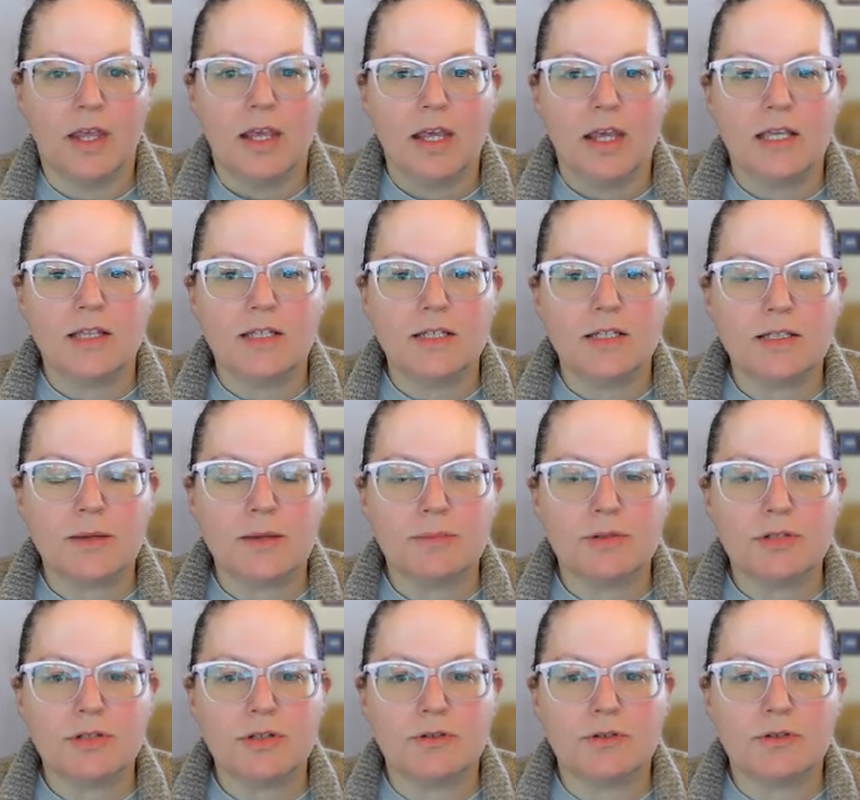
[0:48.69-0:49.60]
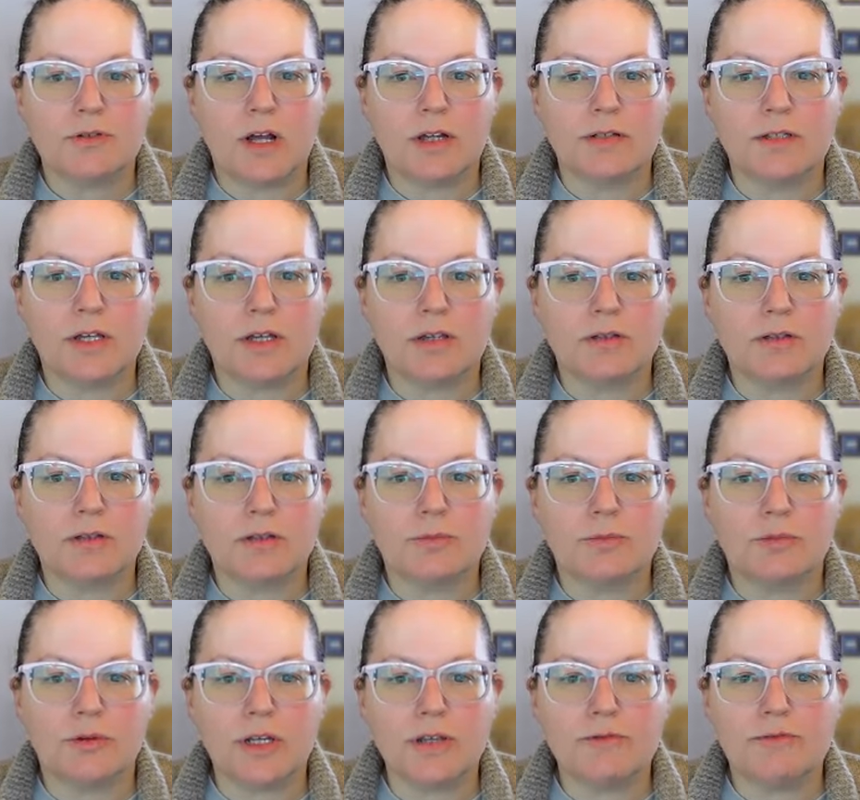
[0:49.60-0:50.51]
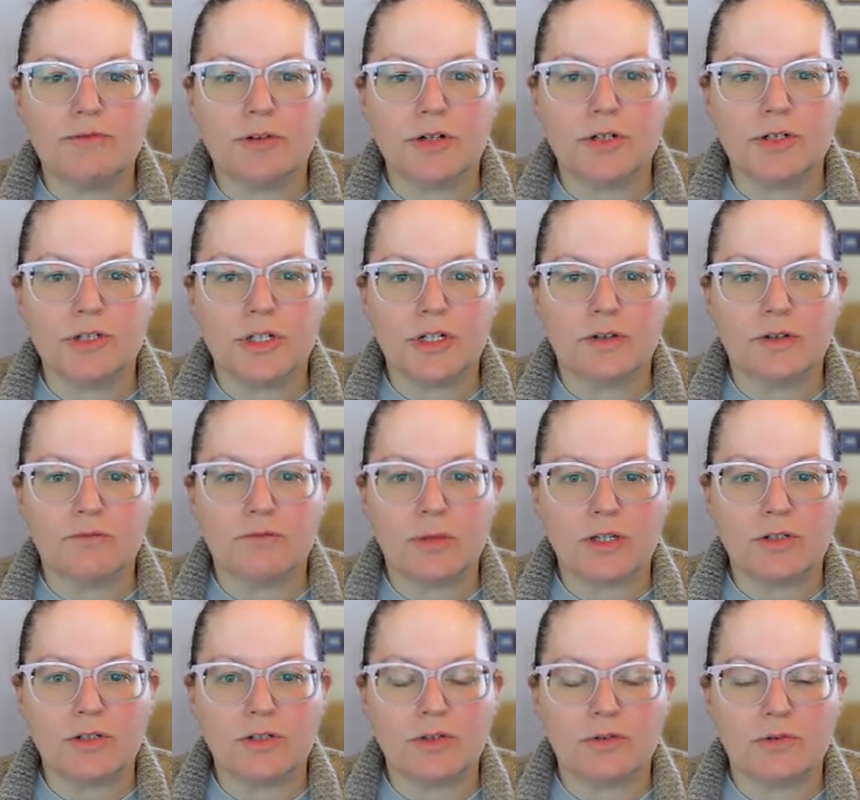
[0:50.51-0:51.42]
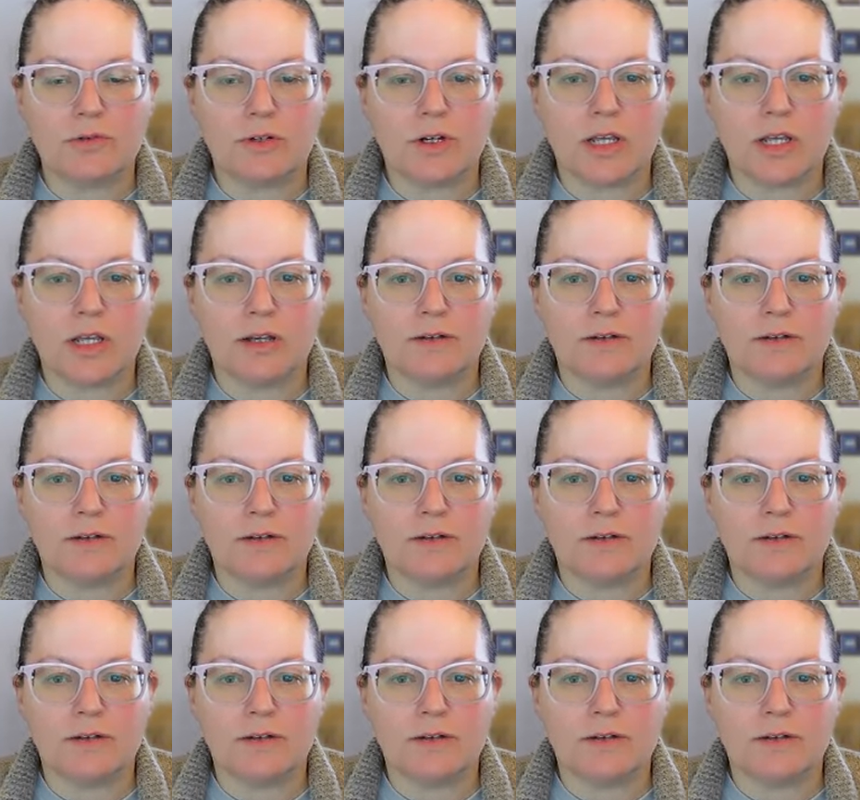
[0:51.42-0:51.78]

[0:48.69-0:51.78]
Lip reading: In this episode, I'll tell you the brief version of my story